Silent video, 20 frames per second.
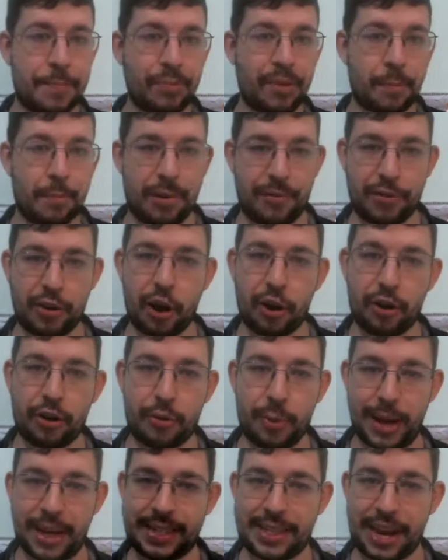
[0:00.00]
But if you go
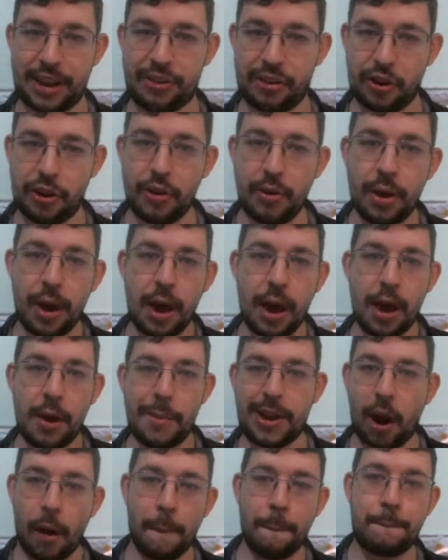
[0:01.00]
queen c2, we
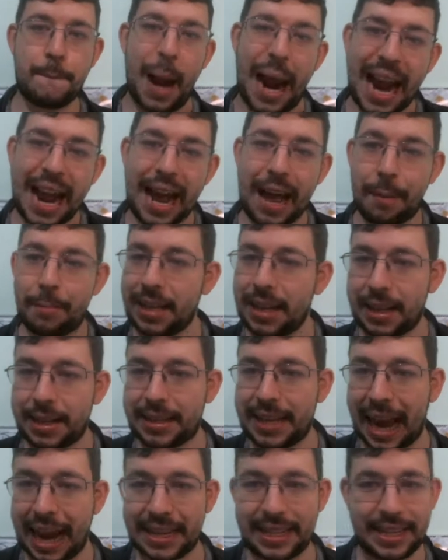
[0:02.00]
go bam, little
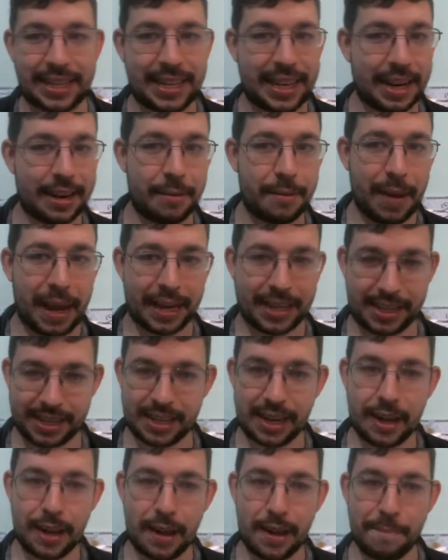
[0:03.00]
tactic in the
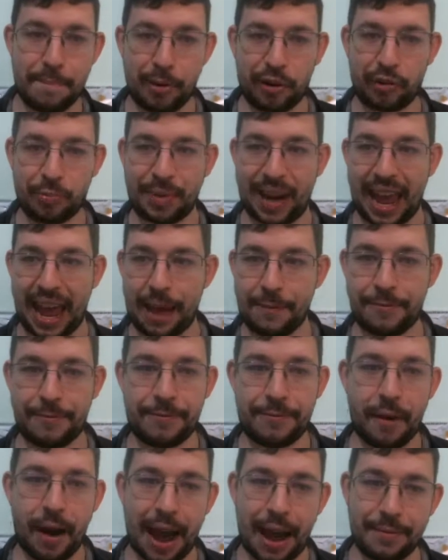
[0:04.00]
mix. Bishop
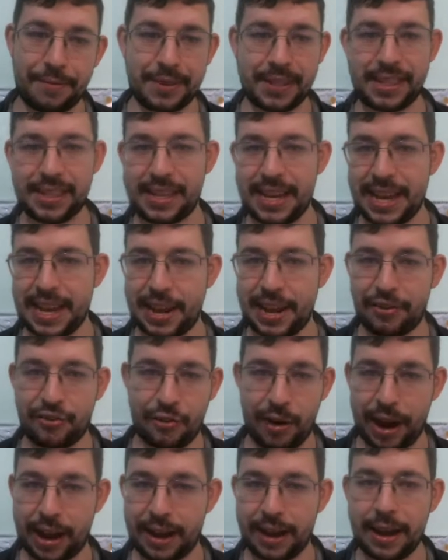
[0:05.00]
f5, sneaky
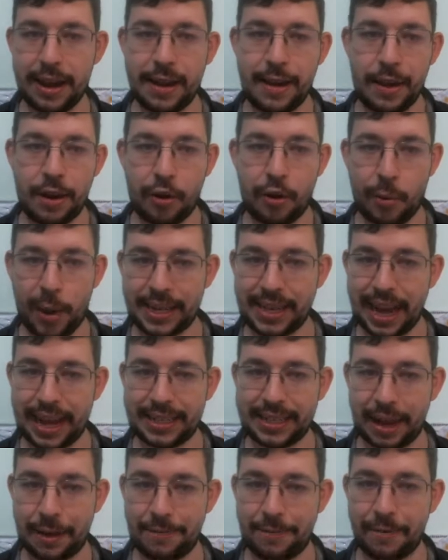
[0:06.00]
trick. Queen
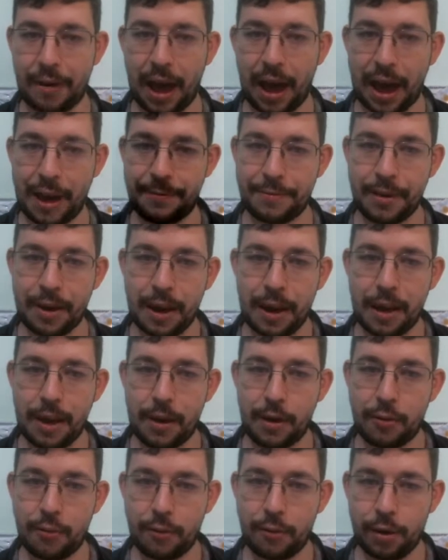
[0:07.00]
takes f5.
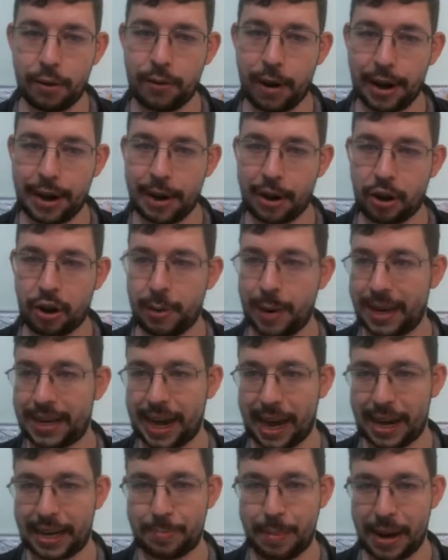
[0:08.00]
We'll run into queen
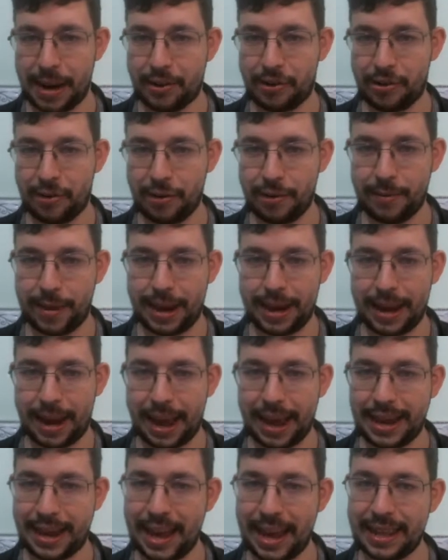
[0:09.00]
takes b2,
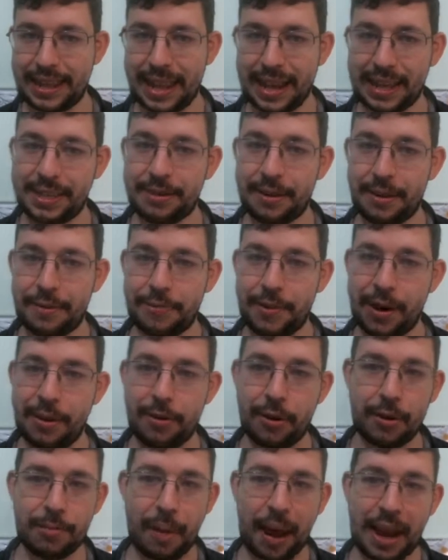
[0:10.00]
and yeah, thanks for the free
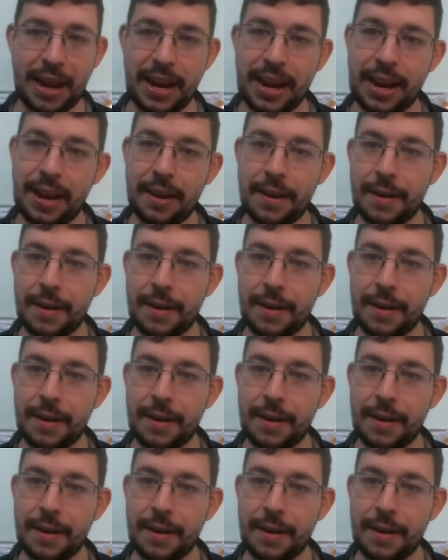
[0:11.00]
rook, matey.